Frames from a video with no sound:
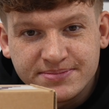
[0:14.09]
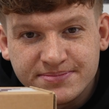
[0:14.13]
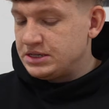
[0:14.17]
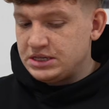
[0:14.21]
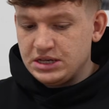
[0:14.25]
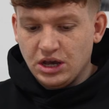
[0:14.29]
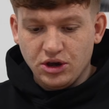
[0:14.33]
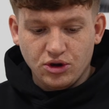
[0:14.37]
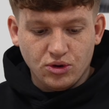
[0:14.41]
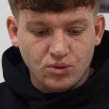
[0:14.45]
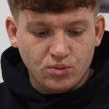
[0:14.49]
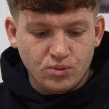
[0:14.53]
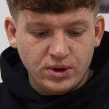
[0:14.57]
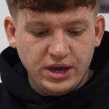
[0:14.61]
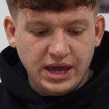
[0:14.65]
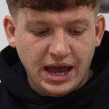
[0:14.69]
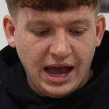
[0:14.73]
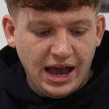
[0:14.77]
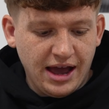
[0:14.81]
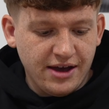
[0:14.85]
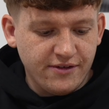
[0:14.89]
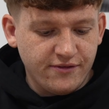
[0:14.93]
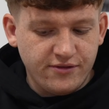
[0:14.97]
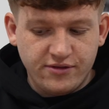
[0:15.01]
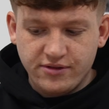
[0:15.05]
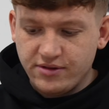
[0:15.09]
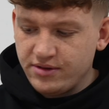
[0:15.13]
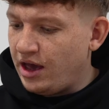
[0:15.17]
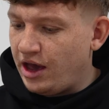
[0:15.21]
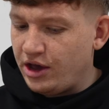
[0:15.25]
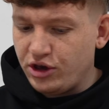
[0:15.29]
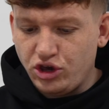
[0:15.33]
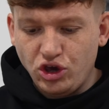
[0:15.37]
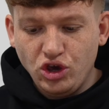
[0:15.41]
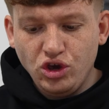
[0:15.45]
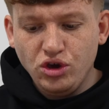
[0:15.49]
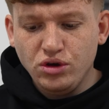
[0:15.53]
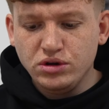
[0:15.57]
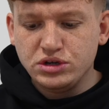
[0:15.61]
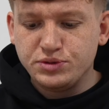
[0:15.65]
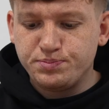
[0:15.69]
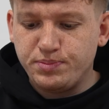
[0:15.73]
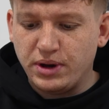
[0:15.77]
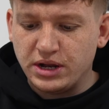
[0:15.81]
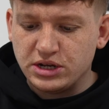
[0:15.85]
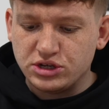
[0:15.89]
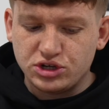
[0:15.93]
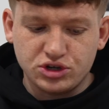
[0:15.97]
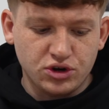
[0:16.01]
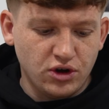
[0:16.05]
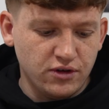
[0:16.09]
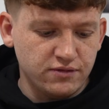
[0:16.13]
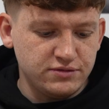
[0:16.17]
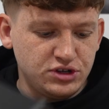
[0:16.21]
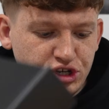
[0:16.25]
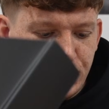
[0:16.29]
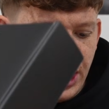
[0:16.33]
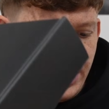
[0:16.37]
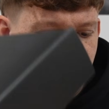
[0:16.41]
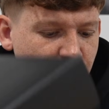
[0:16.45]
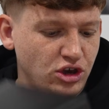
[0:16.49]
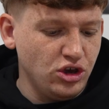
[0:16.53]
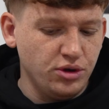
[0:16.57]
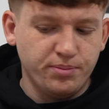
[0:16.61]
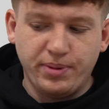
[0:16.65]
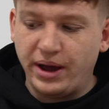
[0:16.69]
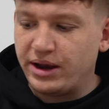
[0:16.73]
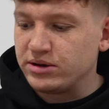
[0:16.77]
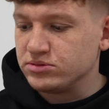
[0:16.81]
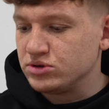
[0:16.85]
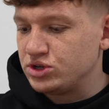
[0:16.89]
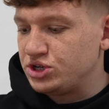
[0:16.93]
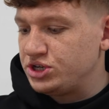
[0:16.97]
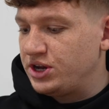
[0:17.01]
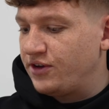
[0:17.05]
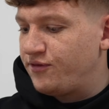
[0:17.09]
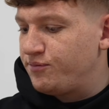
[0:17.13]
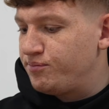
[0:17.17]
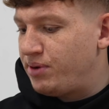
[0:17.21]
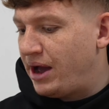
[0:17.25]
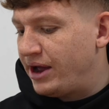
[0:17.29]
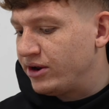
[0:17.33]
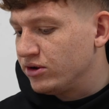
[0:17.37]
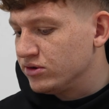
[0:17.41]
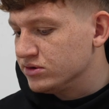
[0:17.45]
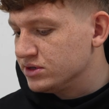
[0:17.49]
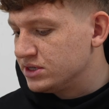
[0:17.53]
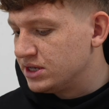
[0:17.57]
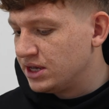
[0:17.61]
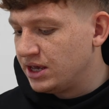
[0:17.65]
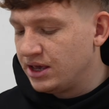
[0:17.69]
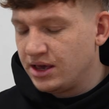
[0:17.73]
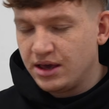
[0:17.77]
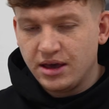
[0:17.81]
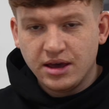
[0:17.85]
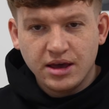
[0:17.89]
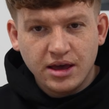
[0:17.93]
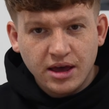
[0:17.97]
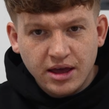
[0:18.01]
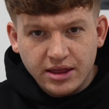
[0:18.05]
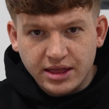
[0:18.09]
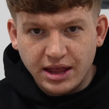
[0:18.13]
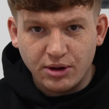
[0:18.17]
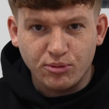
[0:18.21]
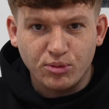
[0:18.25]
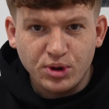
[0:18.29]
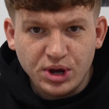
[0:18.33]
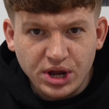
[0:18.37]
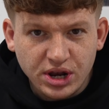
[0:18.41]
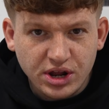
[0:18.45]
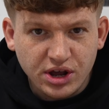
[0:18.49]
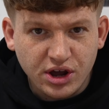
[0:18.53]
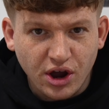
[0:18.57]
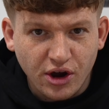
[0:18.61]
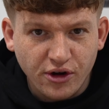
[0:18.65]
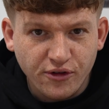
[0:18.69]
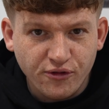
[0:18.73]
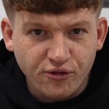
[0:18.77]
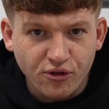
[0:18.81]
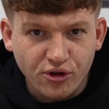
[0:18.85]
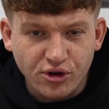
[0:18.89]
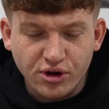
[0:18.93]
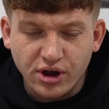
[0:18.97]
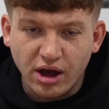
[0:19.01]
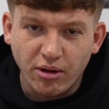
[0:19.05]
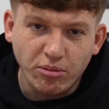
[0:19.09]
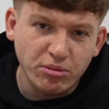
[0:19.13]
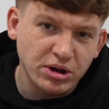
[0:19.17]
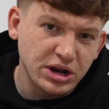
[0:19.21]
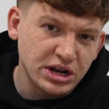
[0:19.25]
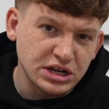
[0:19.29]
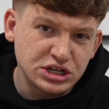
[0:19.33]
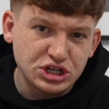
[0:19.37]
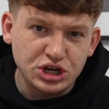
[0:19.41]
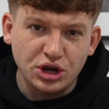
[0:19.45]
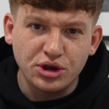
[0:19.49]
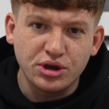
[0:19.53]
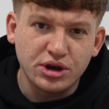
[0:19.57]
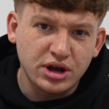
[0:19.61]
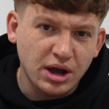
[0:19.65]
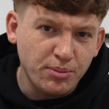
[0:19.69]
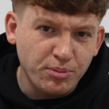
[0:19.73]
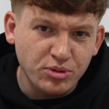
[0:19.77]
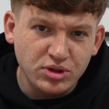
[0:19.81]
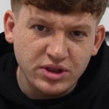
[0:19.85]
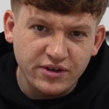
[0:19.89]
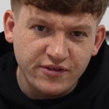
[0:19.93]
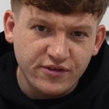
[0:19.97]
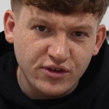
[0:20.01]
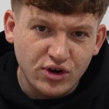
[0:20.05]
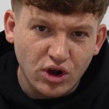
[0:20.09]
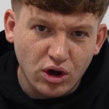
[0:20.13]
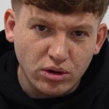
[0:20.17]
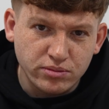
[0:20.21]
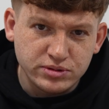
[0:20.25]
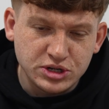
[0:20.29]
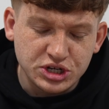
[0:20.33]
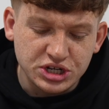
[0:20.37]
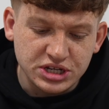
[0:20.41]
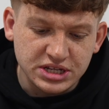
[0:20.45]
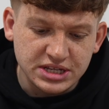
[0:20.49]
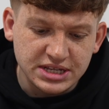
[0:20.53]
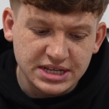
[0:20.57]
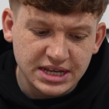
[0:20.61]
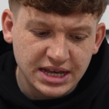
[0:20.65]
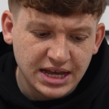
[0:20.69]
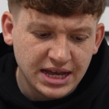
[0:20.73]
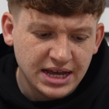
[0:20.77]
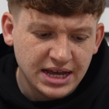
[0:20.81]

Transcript: So we have a huge bunch of JQ paddles, shift paddles, that we're going to go through, and we're going to show you a couple of different options